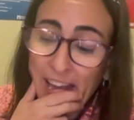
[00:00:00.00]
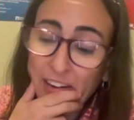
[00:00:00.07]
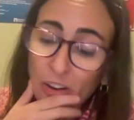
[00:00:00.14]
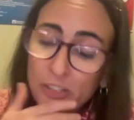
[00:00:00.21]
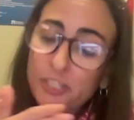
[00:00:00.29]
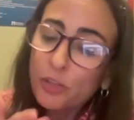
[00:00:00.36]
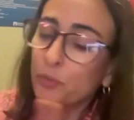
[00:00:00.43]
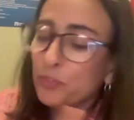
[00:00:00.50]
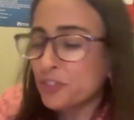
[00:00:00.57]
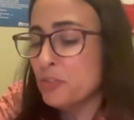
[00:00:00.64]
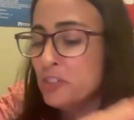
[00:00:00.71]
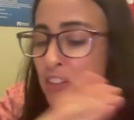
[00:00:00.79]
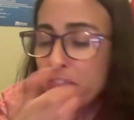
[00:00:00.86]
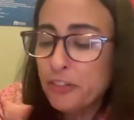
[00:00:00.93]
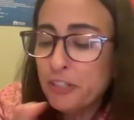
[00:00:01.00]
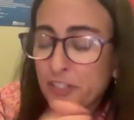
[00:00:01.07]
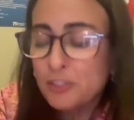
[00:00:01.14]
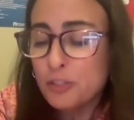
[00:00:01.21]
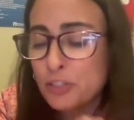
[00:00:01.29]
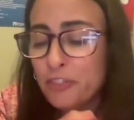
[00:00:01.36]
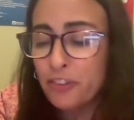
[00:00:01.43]
also, so the
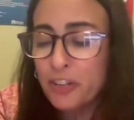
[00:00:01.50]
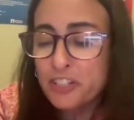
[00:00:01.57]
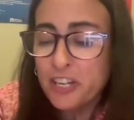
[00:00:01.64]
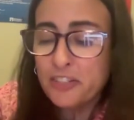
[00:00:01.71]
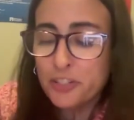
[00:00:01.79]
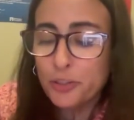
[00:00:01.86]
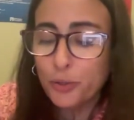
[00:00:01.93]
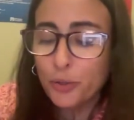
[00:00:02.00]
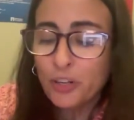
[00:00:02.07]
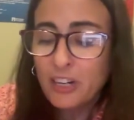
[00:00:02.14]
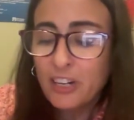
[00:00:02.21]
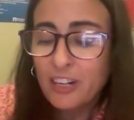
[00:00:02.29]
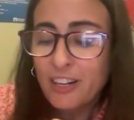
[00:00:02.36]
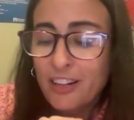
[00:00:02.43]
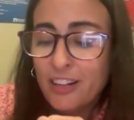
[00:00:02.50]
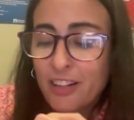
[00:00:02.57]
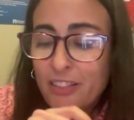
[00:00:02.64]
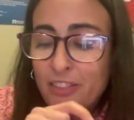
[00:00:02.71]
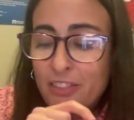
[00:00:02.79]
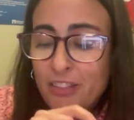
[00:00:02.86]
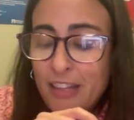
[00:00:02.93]
difference, to differentiate too,
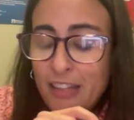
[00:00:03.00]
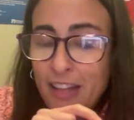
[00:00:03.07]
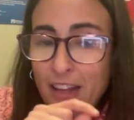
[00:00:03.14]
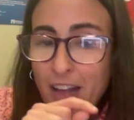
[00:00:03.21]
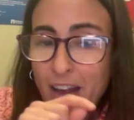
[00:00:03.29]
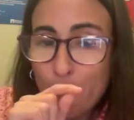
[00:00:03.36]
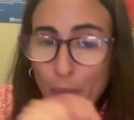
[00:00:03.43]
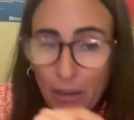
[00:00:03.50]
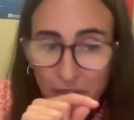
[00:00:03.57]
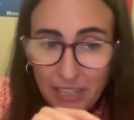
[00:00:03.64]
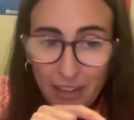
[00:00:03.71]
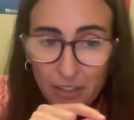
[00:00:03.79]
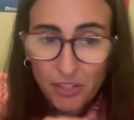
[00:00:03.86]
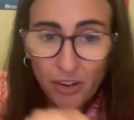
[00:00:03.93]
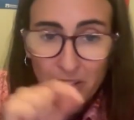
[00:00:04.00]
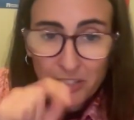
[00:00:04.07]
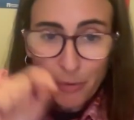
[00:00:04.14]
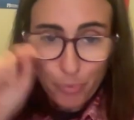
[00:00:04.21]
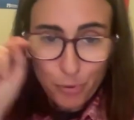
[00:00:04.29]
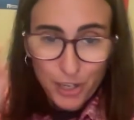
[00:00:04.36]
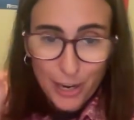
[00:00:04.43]
meltdowns aren't
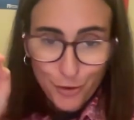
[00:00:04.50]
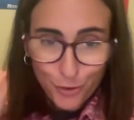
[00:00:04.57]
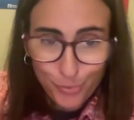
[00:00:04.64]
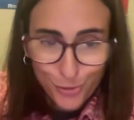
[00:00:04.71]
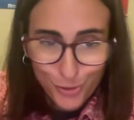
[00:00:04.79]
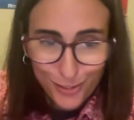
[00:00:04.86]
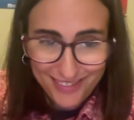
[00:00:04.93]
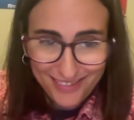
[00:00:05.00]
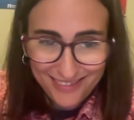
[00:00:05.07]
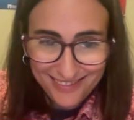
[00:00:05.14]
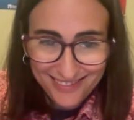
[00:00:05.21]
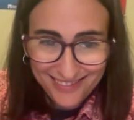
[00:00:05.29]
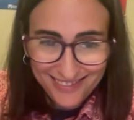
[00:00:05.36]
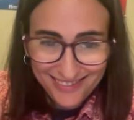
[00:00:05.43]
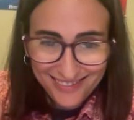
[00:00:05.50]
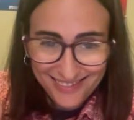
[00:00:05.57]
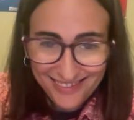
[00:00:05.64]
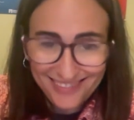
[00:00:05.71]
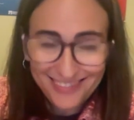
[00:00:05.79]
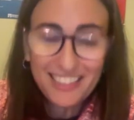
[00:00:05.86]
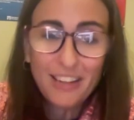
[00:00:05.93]
temper tantrums.
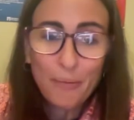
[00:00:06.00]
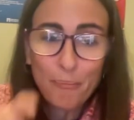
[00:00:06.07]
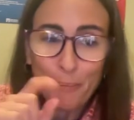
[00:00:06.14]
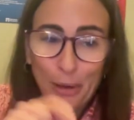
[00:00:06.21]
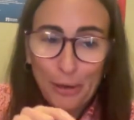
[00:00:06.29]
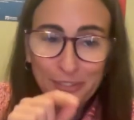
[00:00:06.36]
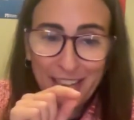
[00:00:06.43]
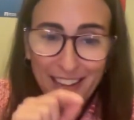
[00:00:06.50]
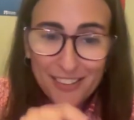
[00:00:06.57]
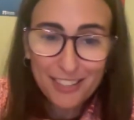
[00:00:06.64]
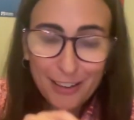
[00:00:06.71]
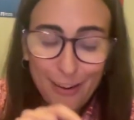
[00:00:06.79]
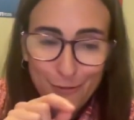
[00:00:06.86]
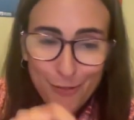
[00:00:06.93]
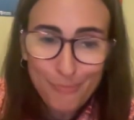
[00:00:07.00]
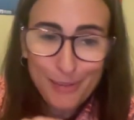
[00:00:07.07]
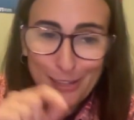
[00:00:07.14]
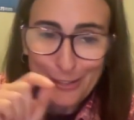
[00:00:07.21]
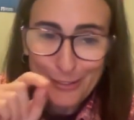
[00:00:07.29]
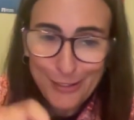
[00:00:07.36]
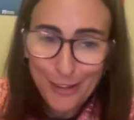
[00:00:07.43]
Meltdowns come from
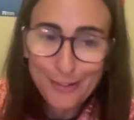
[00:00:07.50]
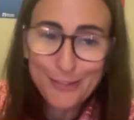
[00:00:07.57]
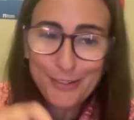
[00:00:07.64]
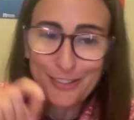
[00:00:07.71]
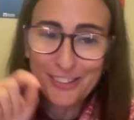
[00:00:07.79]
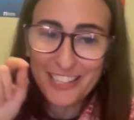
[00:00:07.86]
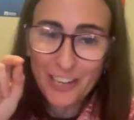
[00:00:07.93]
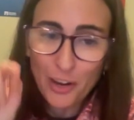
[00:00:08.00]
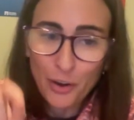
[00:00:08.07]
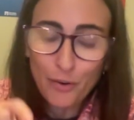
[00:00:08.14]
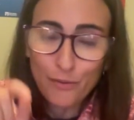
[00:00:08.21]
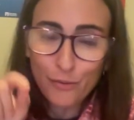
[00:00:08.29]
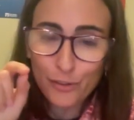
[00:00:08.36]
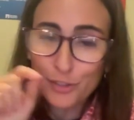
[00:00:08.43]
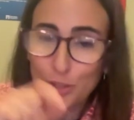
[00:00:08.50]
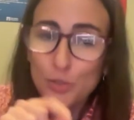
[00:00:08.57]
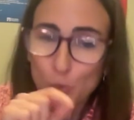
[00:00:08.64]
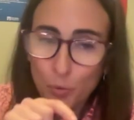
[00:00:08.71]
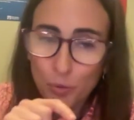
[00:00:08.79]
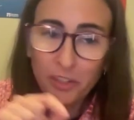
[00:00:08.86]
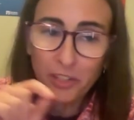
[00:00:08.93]
being sensorily
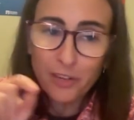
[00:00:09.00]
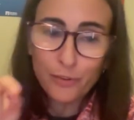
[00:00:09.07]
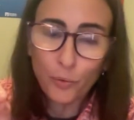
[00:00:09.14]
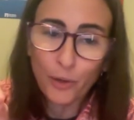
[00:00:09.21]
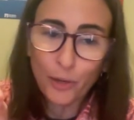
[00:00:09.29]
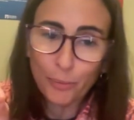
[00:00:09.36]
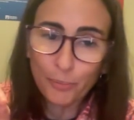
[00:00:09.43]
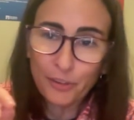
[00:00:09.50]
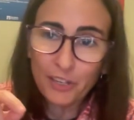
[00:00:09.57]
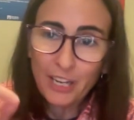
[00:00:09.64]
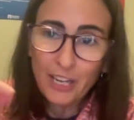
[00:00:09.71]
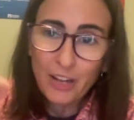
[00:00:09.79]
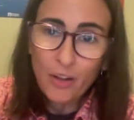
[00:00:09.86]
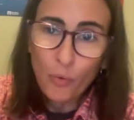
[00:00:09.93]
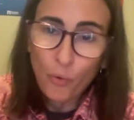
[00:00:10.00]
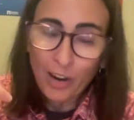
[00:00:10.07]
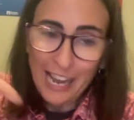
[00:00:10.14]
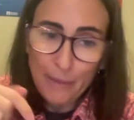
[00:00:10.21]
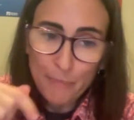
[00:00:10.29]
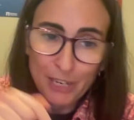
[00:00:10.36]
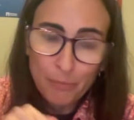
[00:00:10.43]
overwhelmed. When
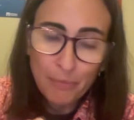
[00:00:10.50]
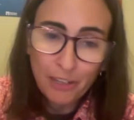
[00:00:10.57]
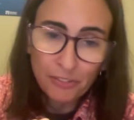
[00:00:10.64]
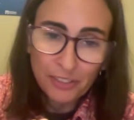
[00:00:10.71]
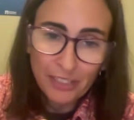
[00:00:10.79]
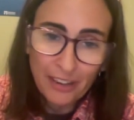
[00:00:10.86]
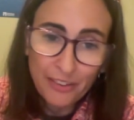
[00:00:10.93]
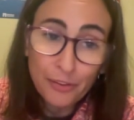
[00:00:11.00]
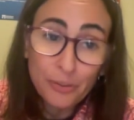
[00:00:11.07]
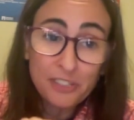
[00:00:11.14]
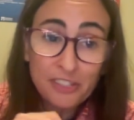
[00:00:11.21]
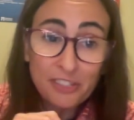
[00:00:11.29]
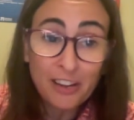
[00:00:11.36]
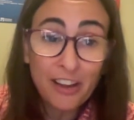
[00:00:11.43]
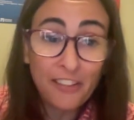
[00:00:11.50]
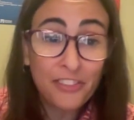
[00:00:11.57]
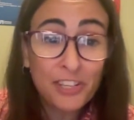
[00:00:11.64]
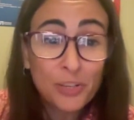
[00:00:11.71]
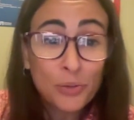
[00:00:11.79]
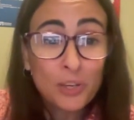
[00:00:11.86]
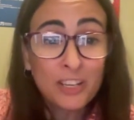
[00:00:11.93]
I'm in a meltdown, there is
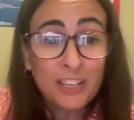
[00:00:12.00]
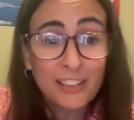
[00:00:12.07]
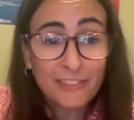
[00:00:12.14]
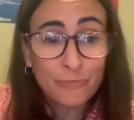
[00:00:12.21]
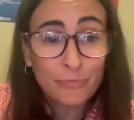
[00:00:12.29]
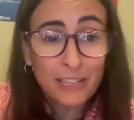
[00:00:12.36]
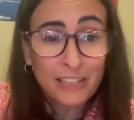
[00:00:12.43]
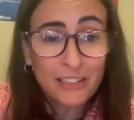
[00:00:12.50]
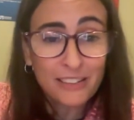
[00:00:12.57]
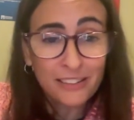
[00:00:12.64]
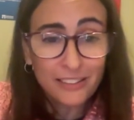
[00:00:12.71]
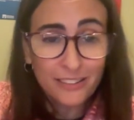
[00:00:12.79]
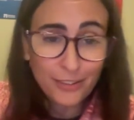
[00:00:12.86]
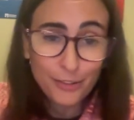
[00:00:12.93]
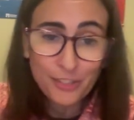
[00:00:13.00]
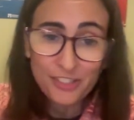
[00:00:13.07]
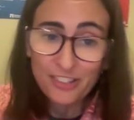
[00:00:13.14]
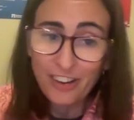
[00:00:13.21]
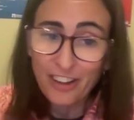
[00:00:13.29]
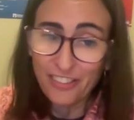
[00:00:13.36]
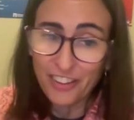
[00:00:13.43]
nothing you can give me. There is
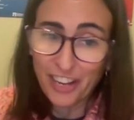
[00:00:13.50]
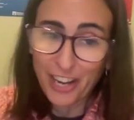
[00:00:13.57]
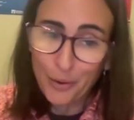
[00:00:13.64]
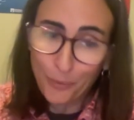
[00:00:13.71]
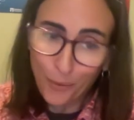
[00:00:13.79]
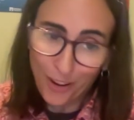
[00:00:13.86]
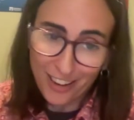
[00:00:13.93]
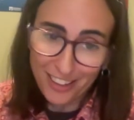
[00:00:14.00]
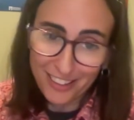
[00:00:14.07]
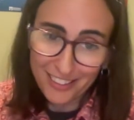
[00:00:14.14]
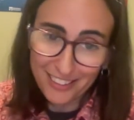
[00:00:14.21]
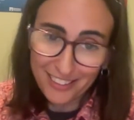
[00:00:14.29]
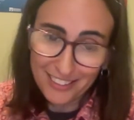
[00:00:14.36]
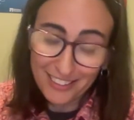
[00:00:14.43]
nothing I want.